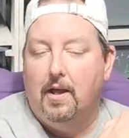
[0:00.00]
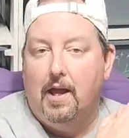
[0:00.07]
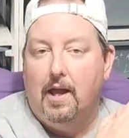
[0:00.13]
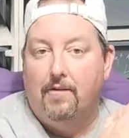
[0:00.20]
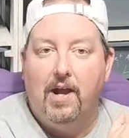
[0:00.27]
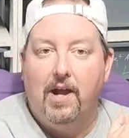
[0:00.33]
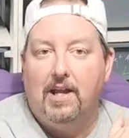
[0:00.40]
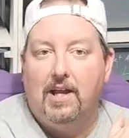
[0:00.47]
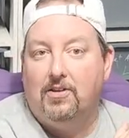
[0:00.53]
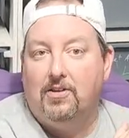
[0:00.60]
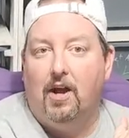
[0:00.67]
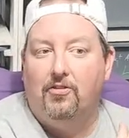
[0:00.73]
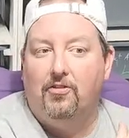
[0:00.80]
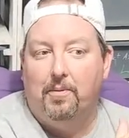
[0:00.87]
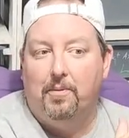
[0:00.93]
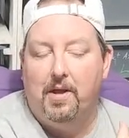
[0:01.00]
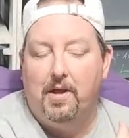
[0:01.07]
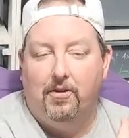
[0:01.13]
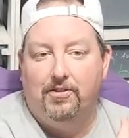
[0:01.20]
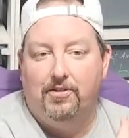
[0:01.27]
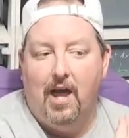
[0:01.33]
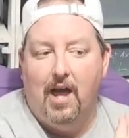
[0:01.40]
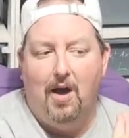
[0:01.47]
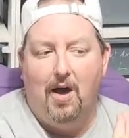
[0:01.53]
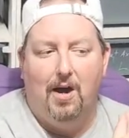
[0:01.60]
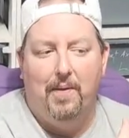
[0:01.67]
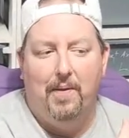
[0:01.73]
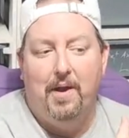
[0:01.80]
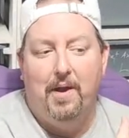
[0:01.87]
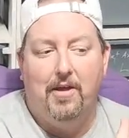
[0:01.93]
if I can tear somebody else down,
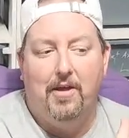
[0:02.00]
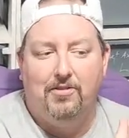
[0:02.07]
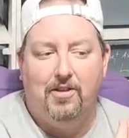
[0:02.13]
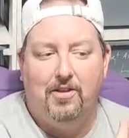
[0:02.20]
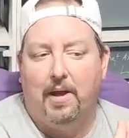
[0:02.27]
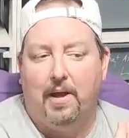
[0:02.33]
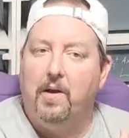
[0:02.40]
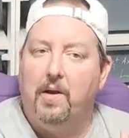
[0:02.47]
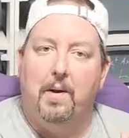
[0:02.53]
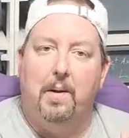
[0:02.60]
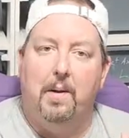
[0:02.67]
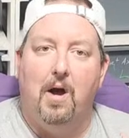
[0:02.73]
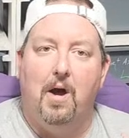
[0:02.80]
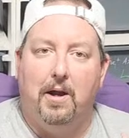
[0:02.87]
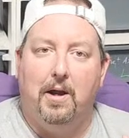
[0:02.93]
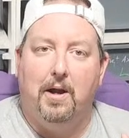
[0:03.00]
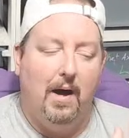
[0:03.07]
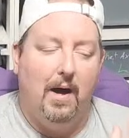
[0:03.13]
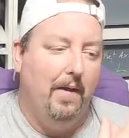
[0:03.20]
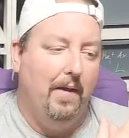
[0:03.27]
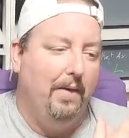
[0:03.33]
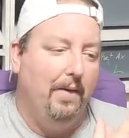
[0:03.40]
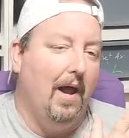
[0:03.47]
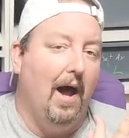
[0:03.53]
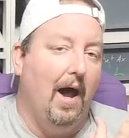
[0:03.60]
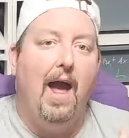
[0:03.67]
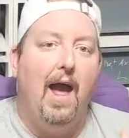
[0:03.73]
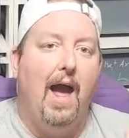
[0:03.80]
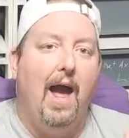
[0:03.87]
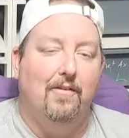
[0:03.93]
or then I sound like I know what I'm talking about, and then I
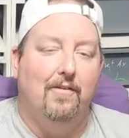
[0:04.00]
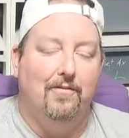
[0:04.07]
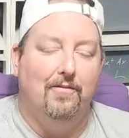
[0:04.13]
have,